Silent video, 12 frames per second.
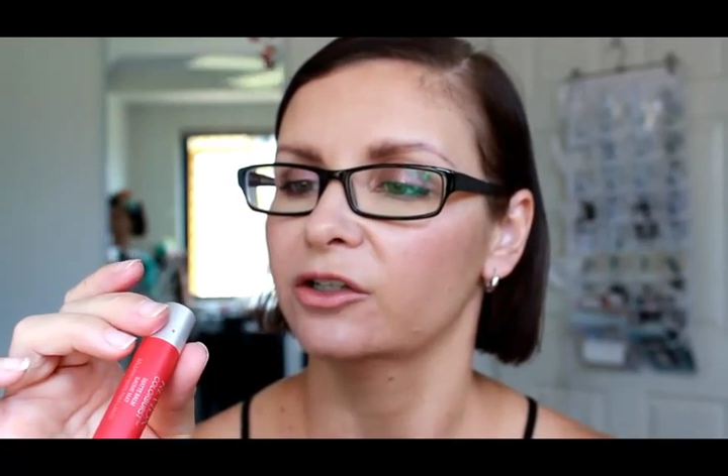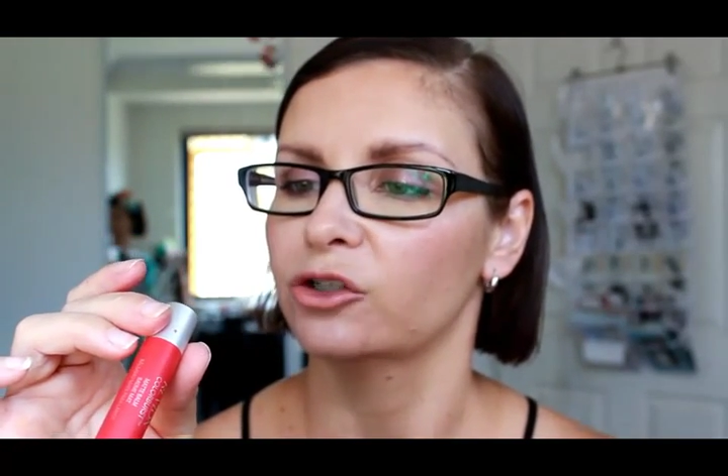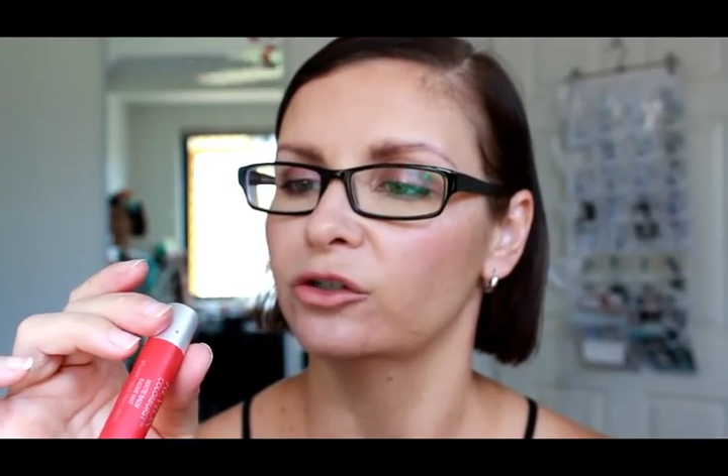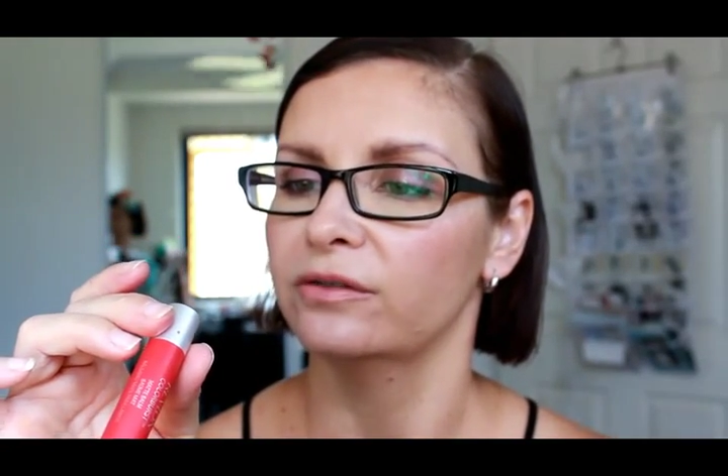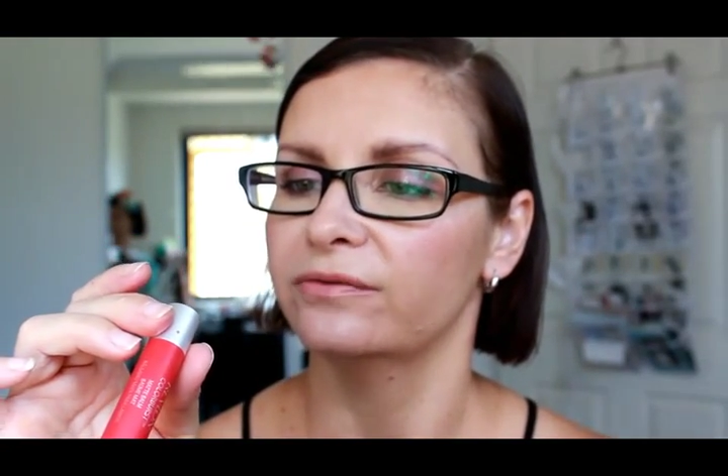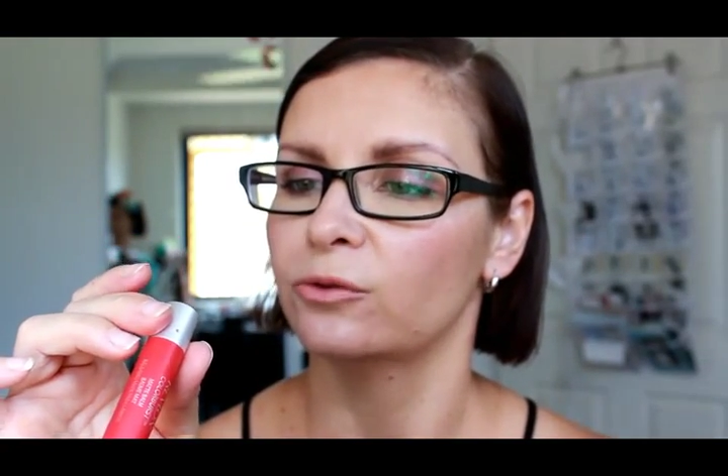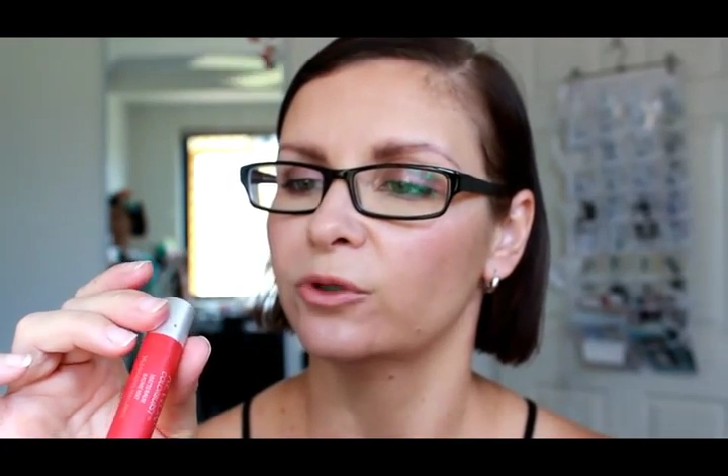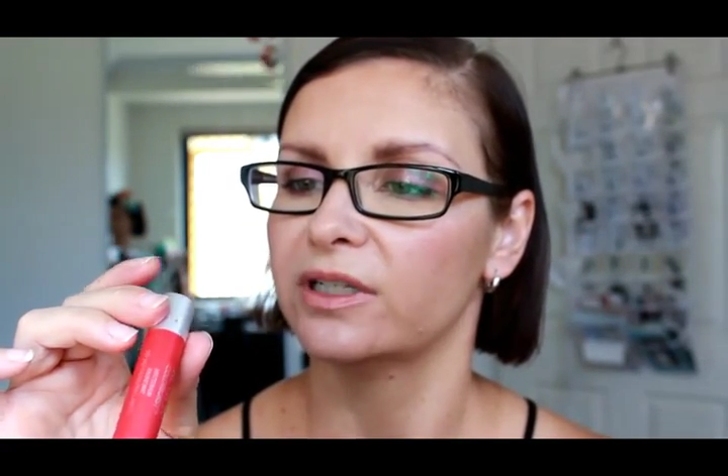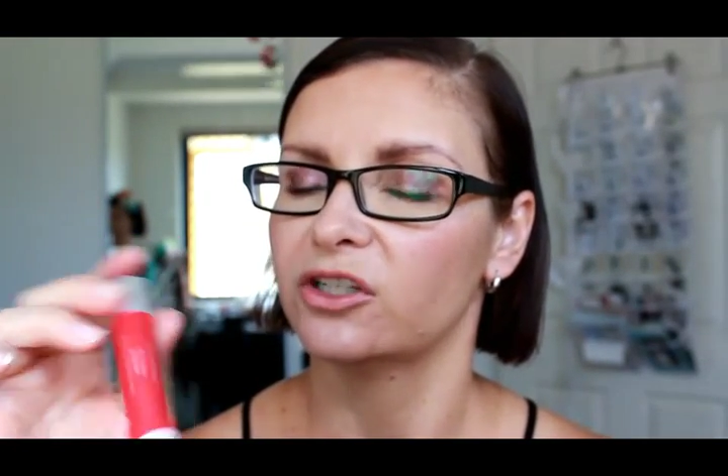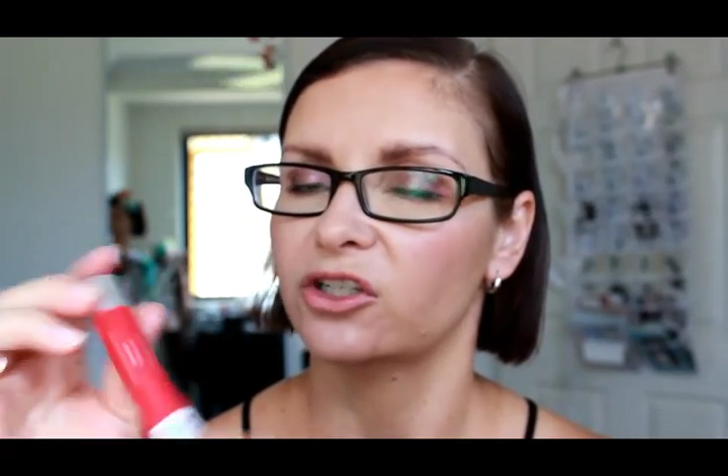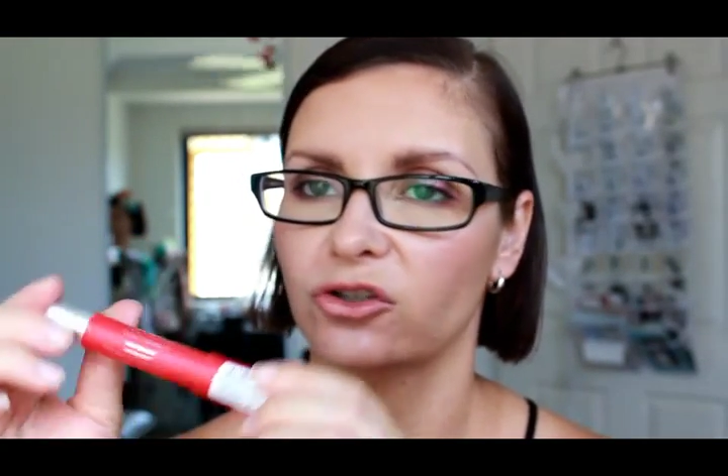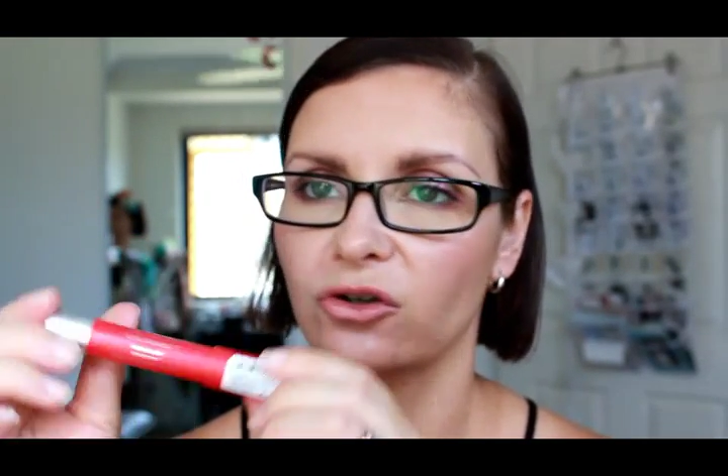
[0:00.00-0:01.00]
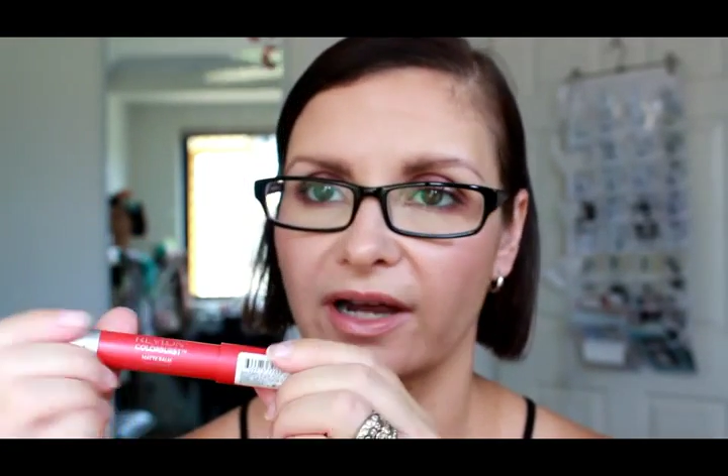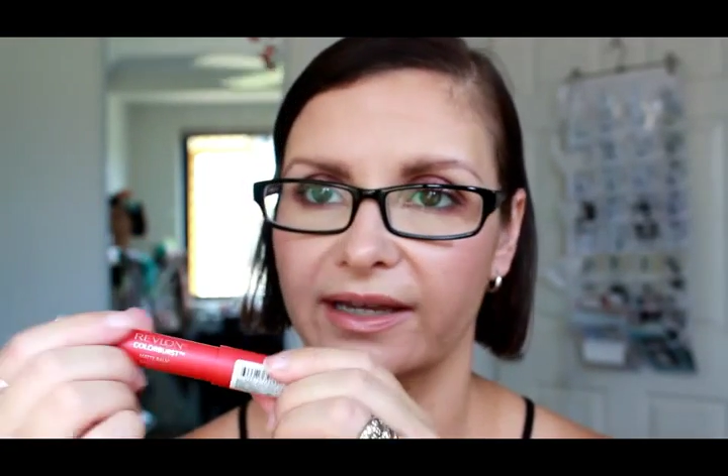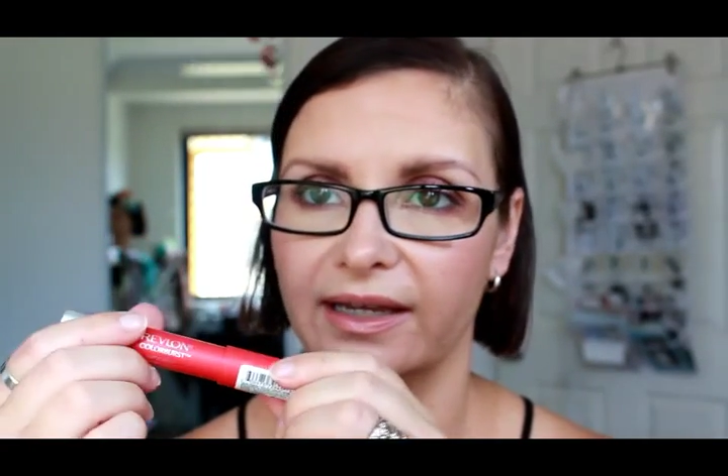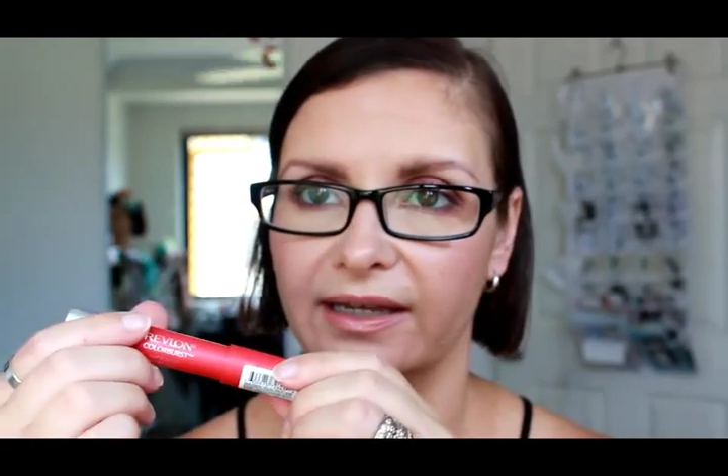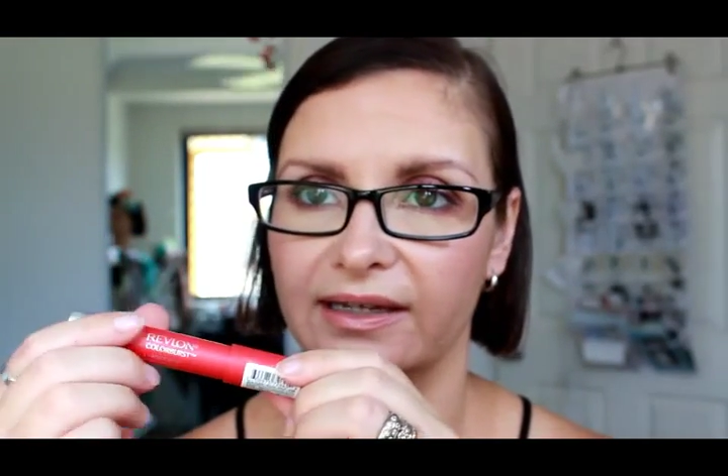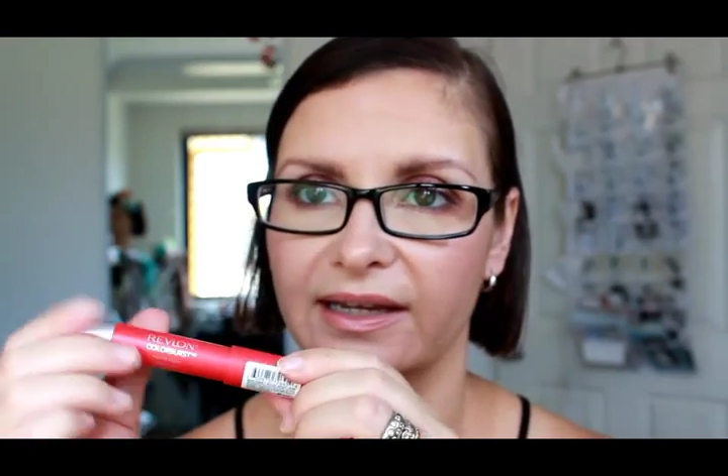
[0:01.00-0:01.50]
240 Striking.